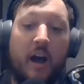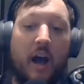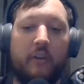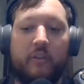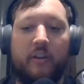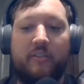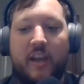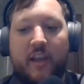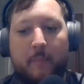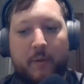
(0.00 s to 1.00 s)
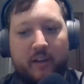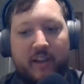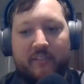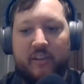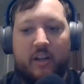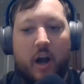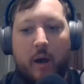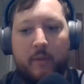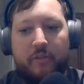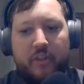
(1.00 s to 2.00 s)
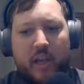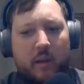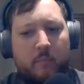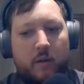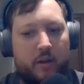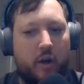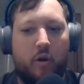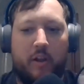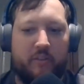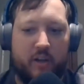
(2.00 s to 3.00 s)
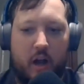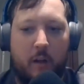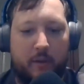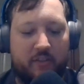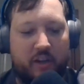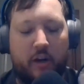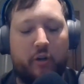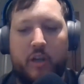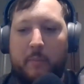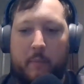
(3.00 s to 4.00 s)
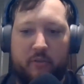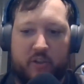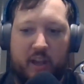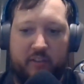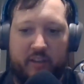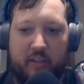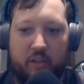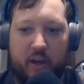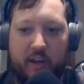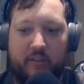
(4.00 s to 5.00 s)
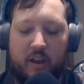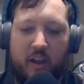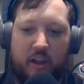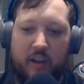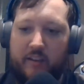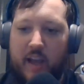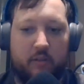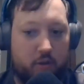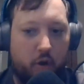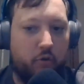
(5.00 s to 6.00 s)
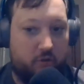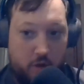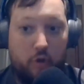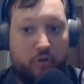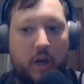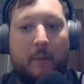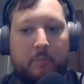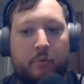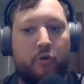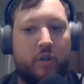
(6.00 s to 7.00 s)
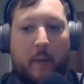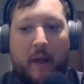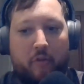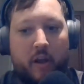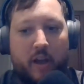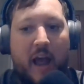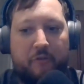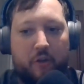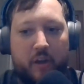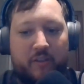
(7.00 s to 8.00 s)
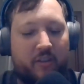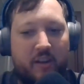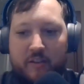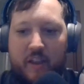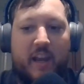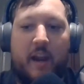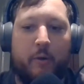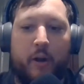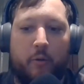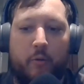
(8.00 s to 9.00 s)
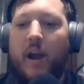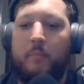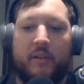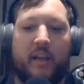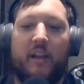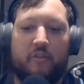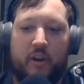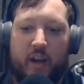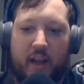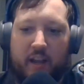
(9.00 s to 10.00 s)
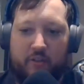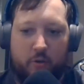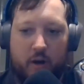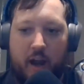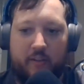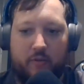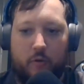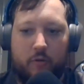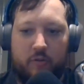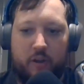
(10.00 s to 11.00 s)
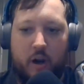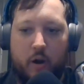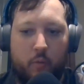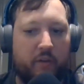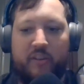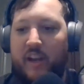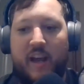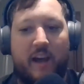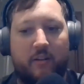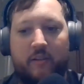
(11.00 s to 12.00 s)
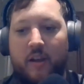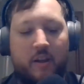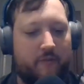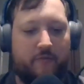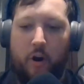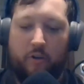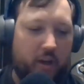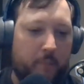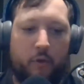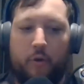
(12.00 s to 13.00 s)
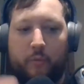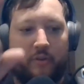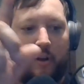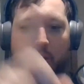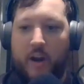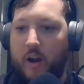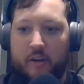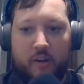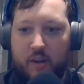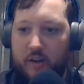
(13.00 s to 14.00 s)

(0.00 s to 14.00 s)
was going to say that because that's a common theme. That's a common stereotype amongst Texas athletics is that those top blue chip athletes, they can't read or write, but they got straight A's during high school. We've seen that on Varsity Blues. We saw that on,